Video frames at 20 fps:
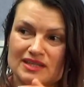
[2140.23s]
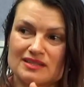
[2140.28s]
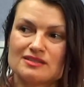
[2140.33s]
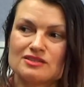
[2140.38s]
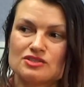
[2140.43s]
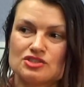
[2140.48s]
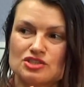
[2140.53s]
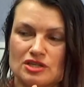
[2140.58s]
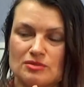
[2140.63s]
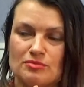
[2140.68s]
The
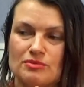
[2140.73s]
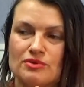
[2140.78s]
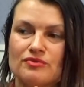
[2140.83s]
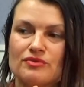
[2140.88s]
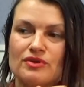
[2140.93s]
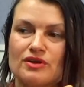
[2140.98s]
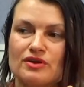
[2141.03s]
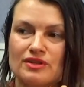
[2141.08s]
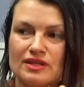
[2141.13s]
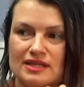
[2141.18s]

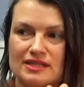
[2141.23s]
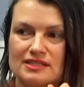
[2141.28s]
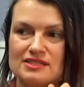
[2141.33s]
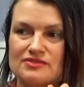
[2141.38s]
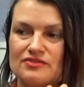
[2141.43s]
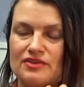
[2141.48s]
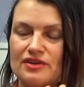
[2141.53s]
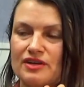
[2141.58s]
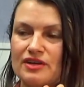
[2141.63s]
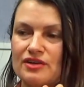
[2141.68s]
derma roller
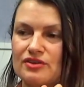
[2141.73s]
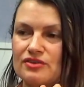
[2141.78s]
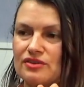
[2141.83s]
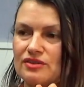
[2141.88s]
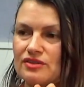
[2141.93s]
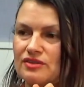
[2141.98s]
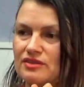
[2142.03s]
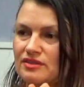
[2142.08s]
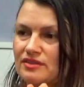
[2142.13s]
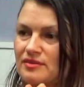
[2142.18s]
is very
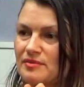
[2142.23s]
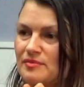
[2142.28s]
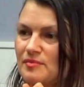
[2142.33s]
good.